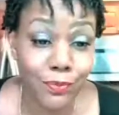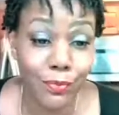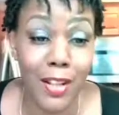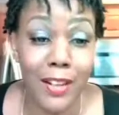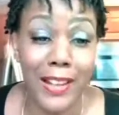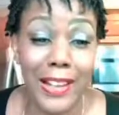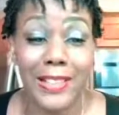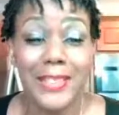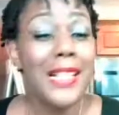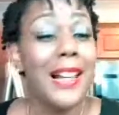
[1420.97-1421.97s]

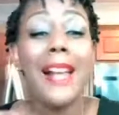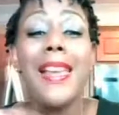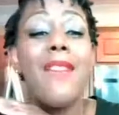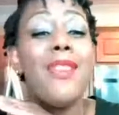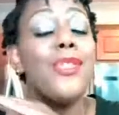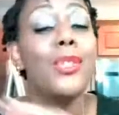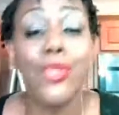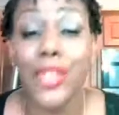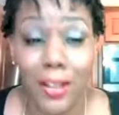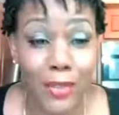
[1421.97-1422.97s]
I can't even do
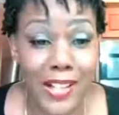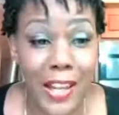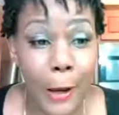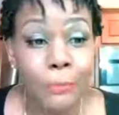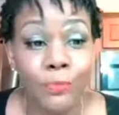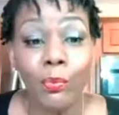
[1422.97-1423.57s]
chicken right now.